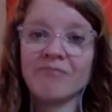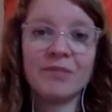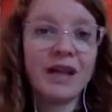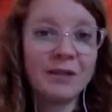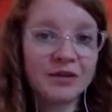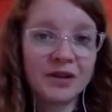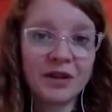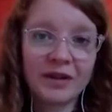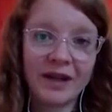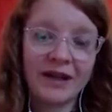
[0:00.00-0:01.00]
be able to
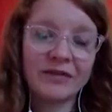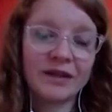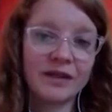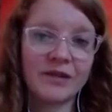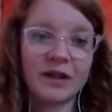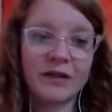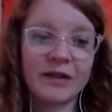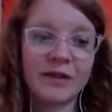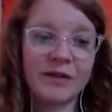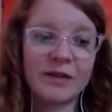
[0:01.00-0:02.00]
go and have lots of
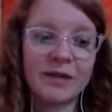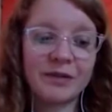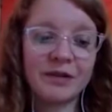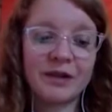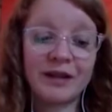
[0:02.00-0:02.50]
coffees with people.